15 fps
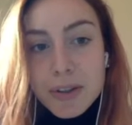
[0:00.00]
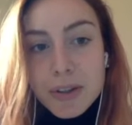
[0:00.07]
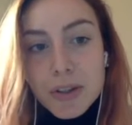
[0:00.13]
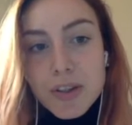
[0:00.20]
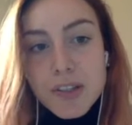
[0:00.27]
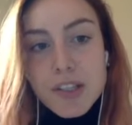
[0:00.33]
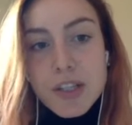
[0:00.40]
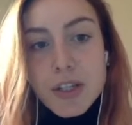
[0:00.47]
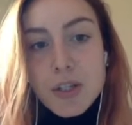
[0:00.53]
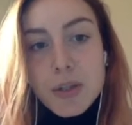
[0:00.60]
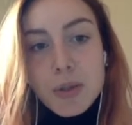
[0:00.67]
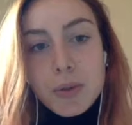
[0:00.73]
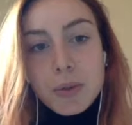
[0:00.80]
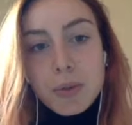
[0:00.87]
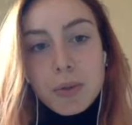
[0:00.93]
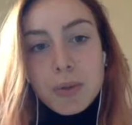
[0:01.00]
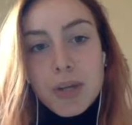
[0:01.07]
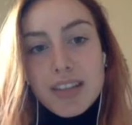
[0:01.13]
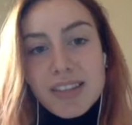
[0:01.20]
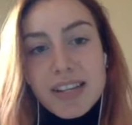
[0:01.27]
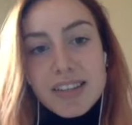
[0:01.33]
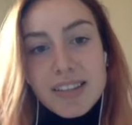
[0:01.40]
because you, as
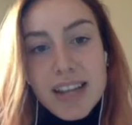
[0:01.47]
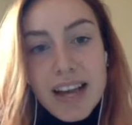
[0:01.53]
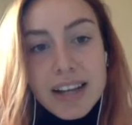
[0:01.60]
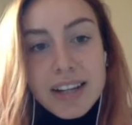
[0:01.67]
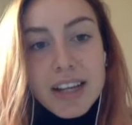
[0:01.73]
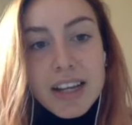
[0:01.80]
I said,